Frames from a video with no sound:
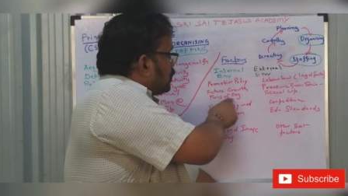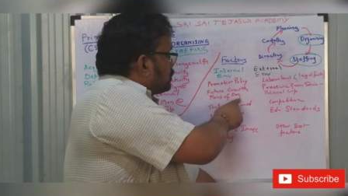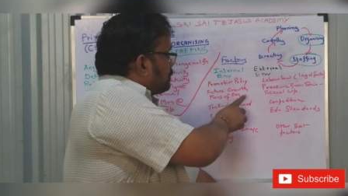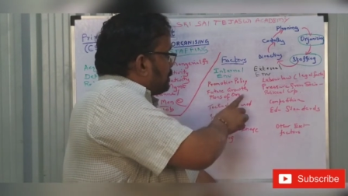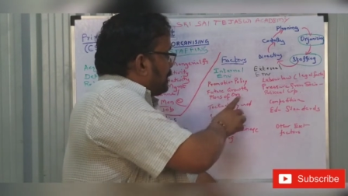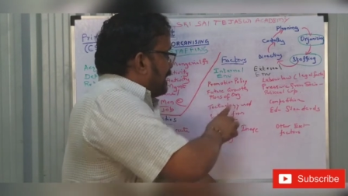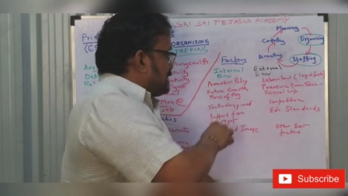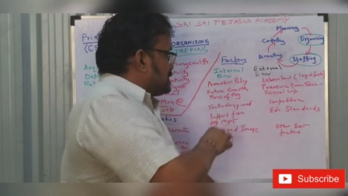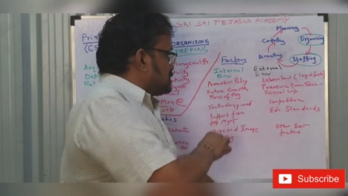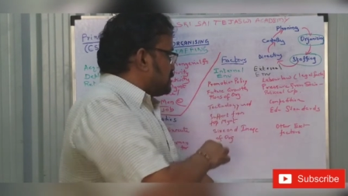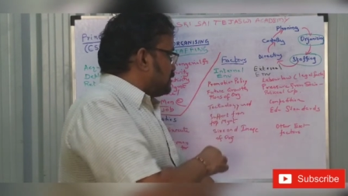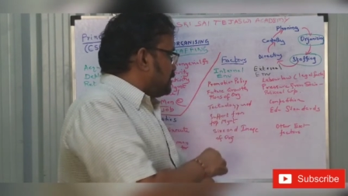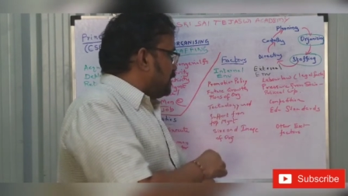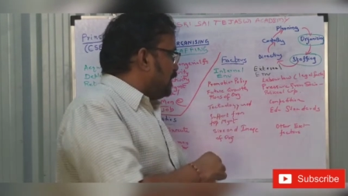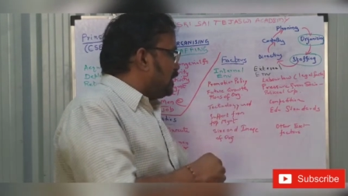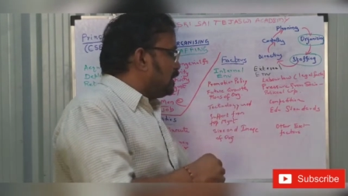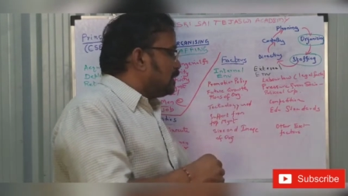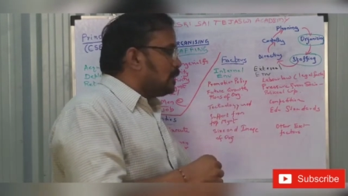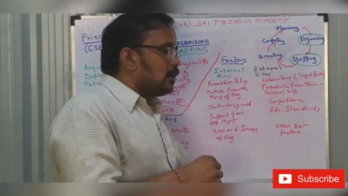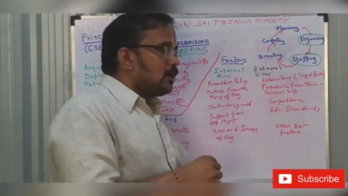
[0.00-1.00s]
growth plans of
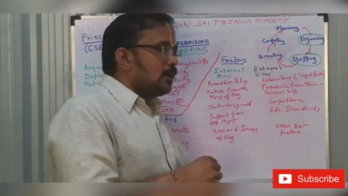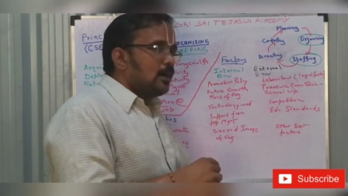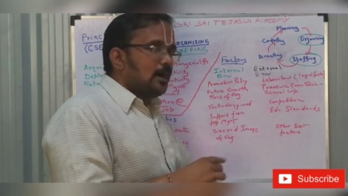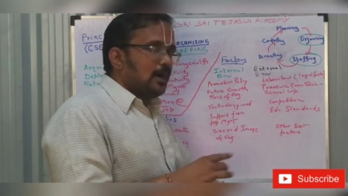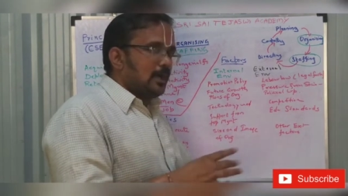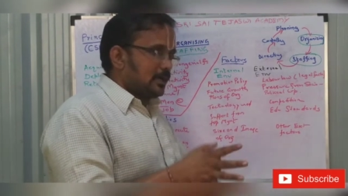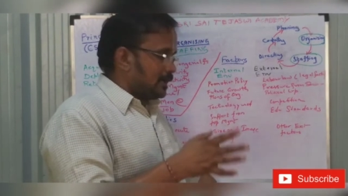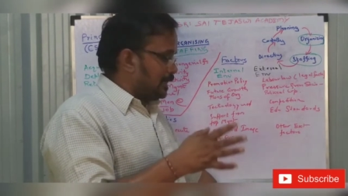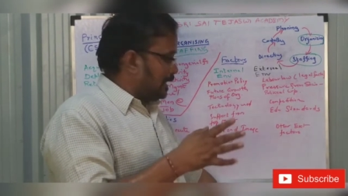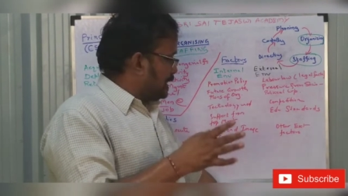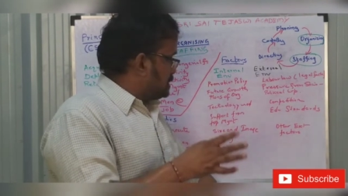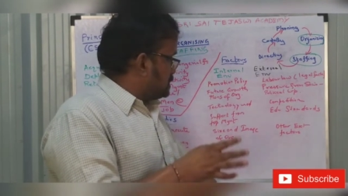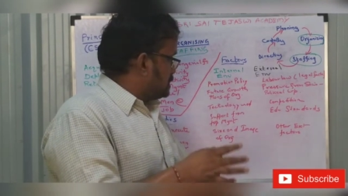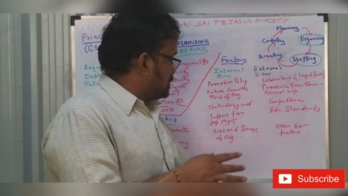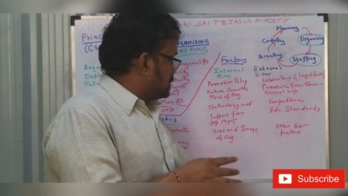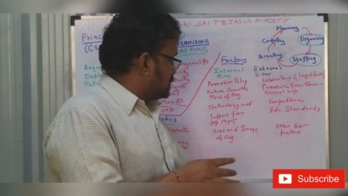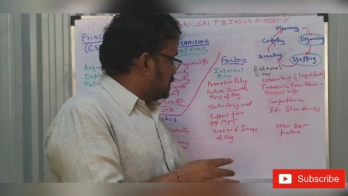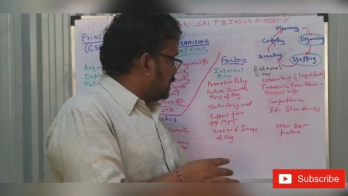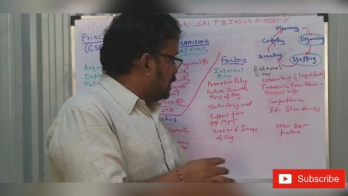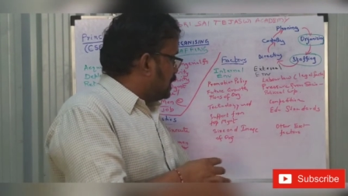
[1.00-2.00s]
the
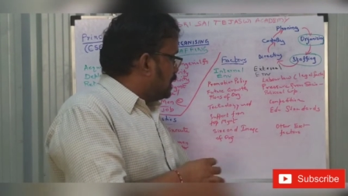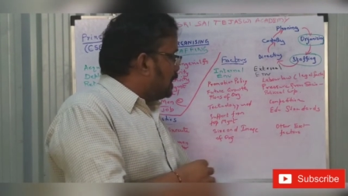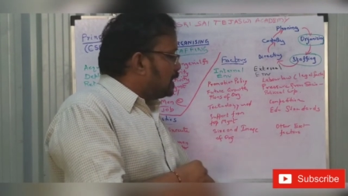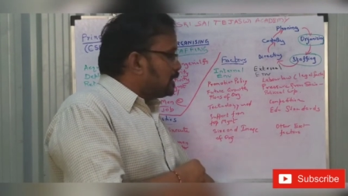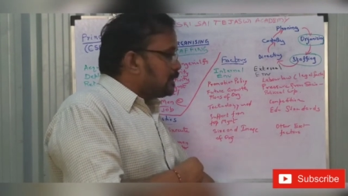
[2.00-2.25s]
organization.